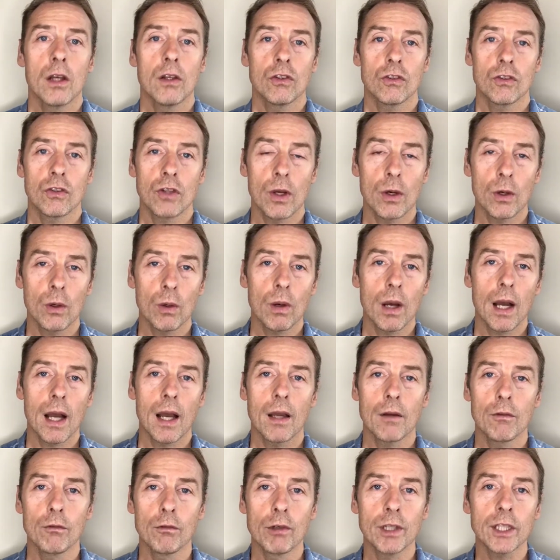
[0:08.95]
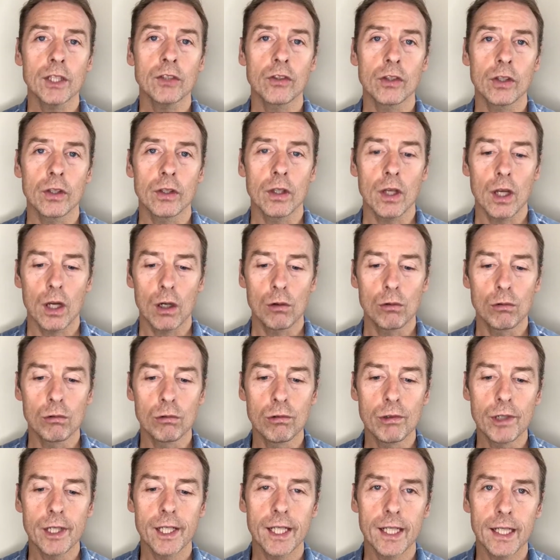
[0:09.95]
So I've written a
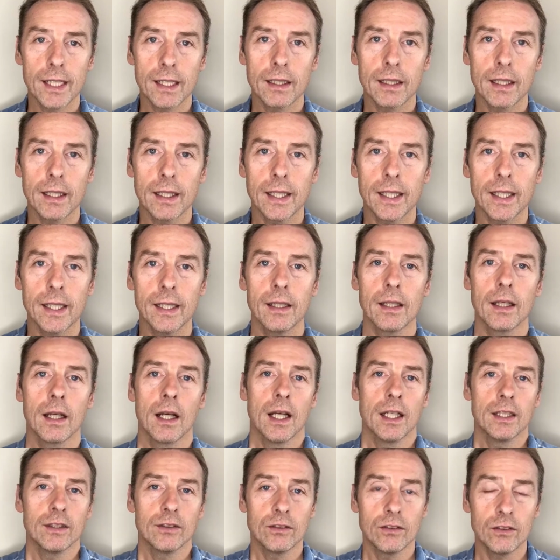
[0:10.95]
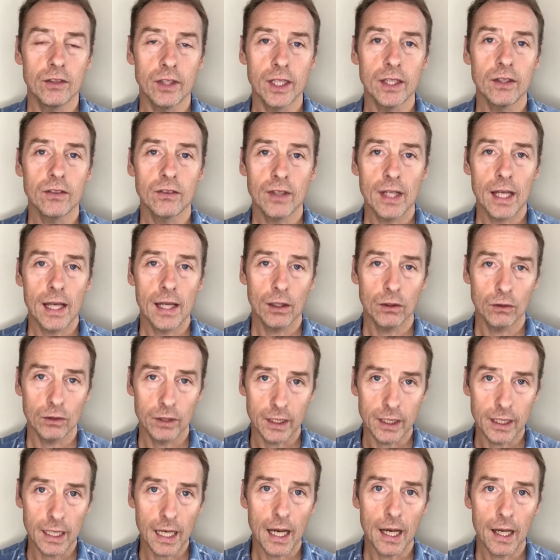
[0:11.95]
really
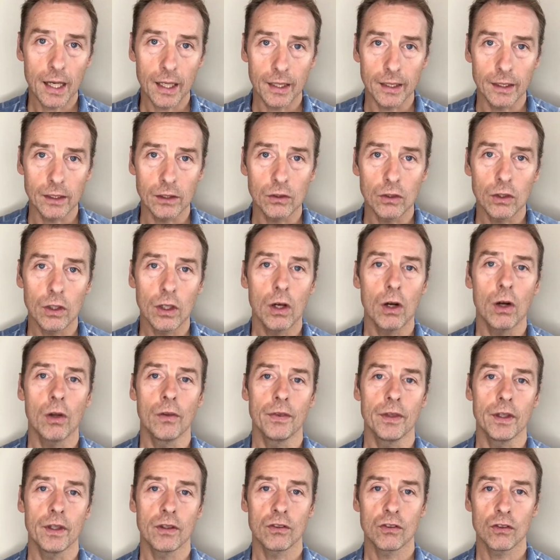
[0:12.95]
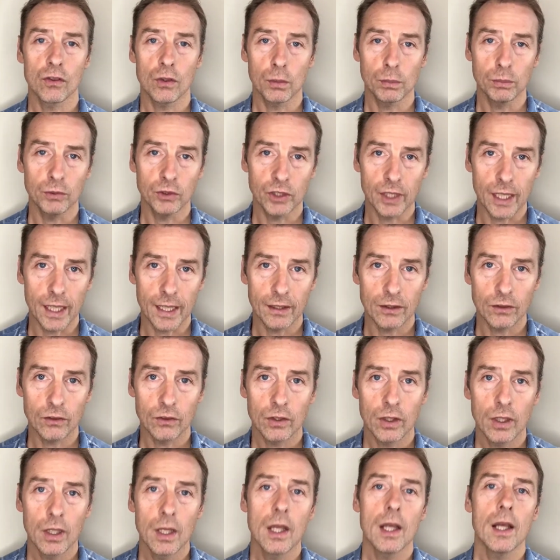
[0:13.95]
detailed guide on this
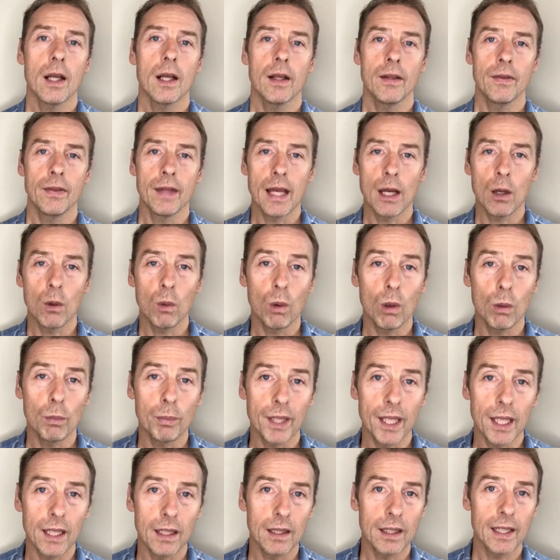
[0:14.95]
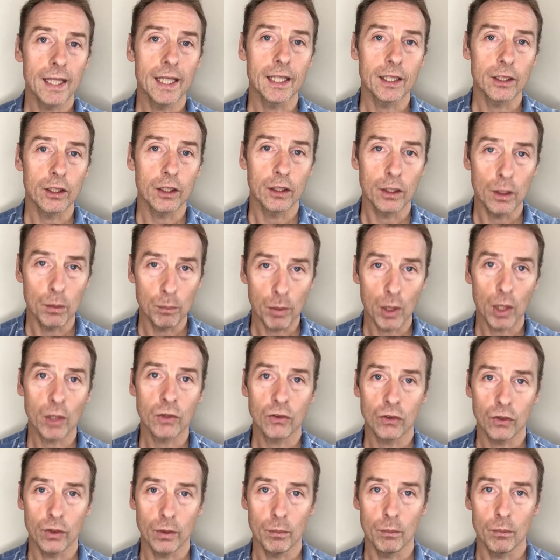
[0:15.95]
subject, and there will be a link at the
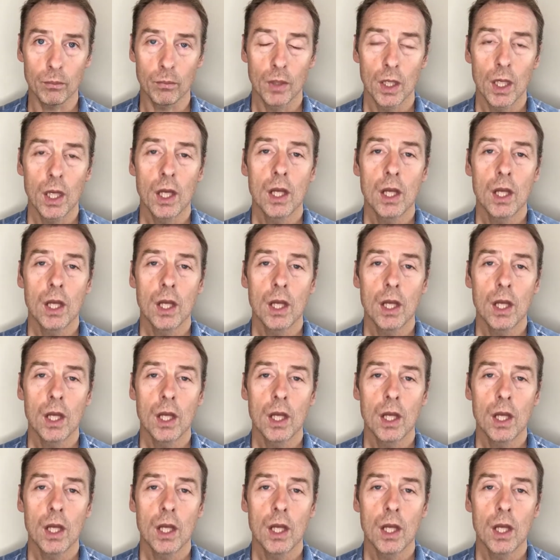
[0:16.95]
bottom.